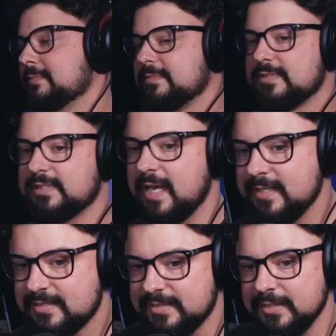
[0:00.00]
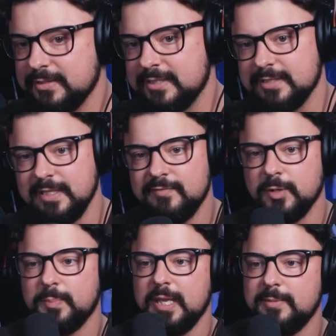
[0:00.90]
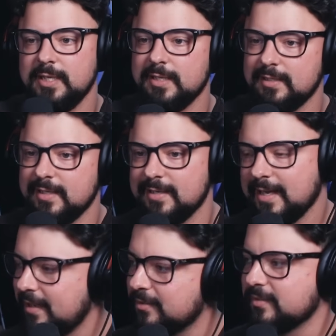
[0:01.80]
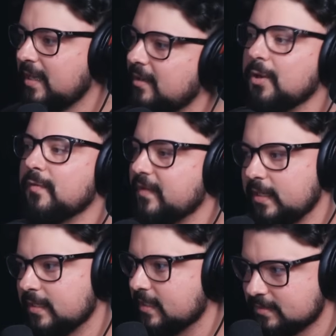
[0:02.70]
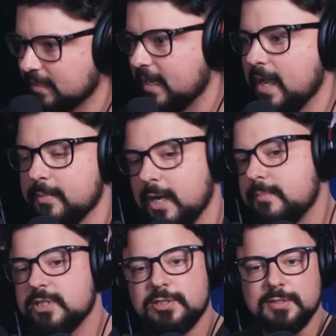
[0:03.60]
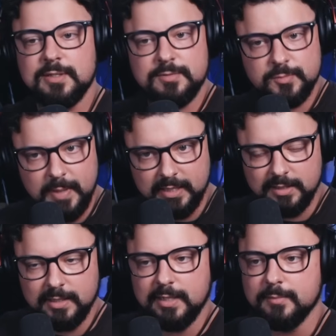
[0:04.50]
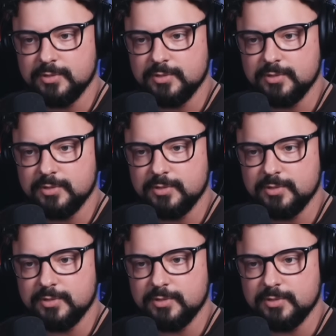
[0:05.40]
Signed, sealed, and delivered, baby. And I don't know if any of that's going to happen. I'm just speculating.